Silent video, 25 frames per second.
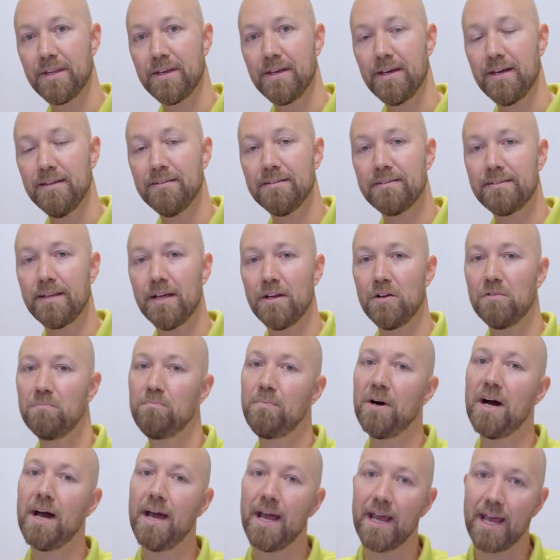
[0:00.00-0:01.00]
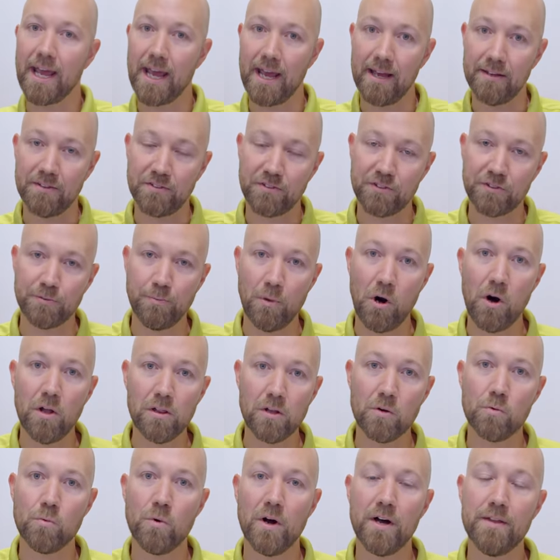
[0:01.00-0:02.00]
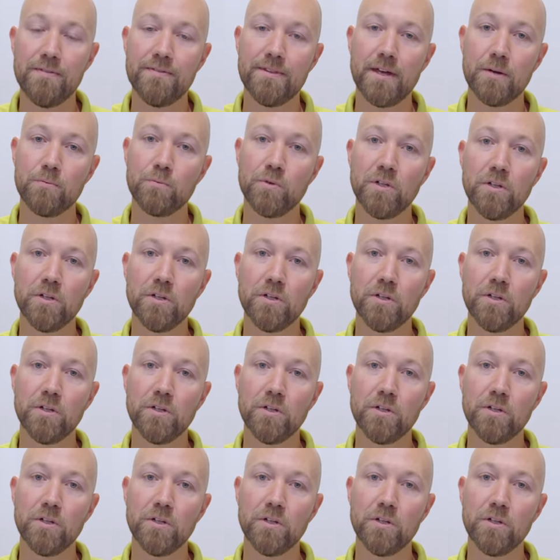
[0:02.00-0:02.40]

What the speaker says: instead of buying a smaller one that